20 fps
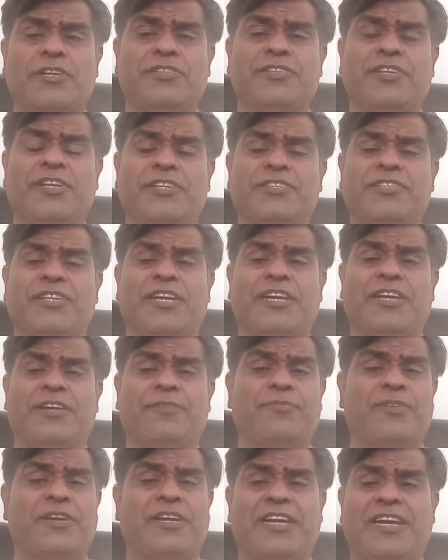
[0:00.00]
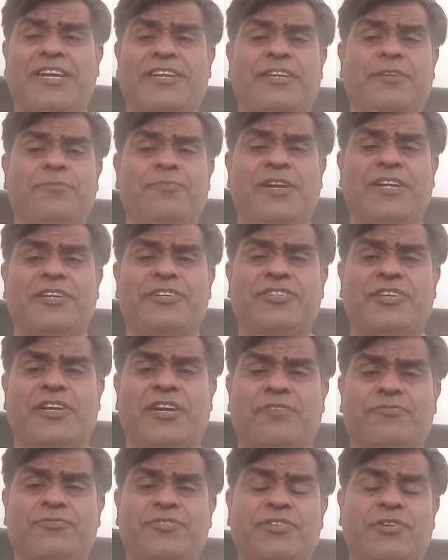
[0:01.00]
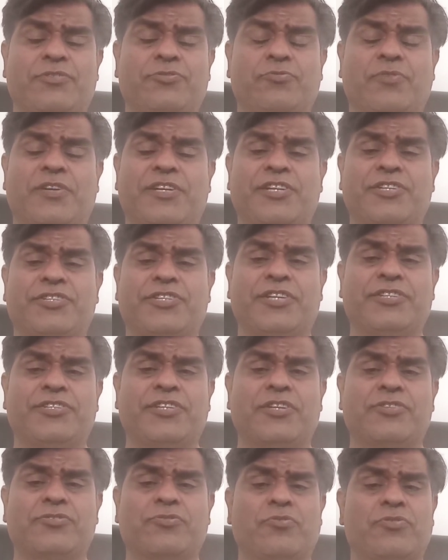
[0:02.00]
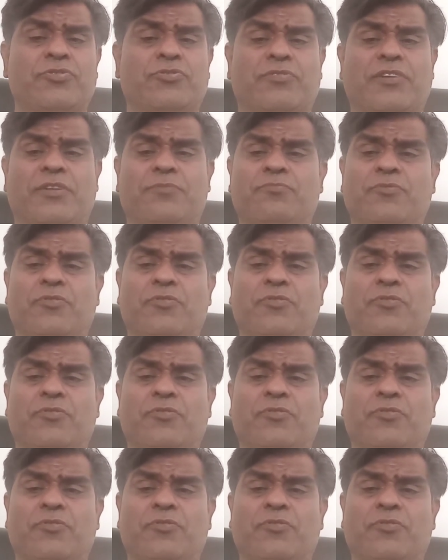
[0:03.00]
There is a agreement of you are in Schengen zone. You can